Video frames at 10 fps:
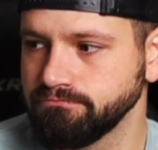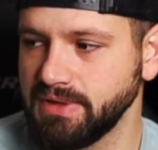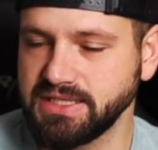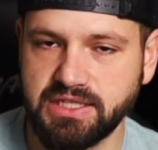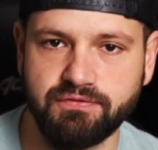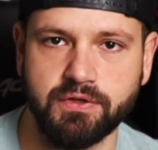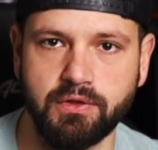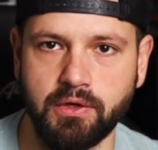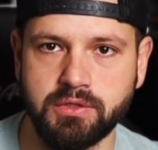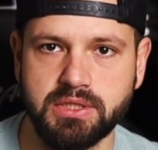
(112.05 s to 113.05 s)
That's it for
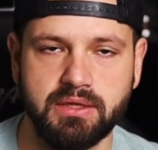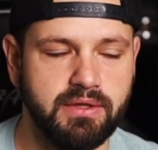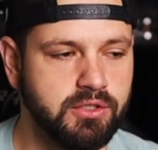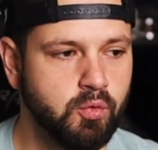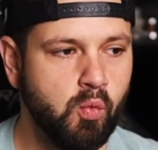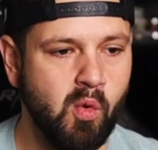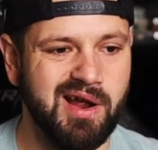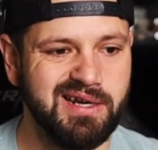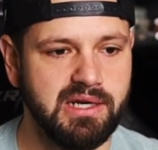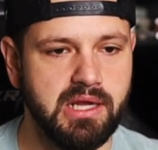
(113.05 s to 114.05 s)
those. There's
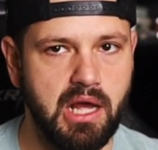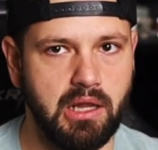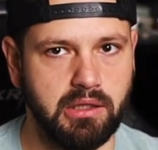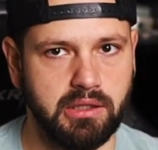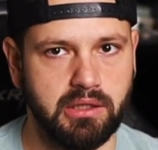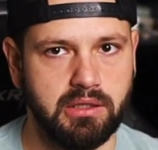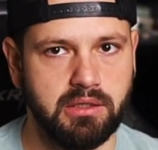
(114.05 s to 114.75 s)
one color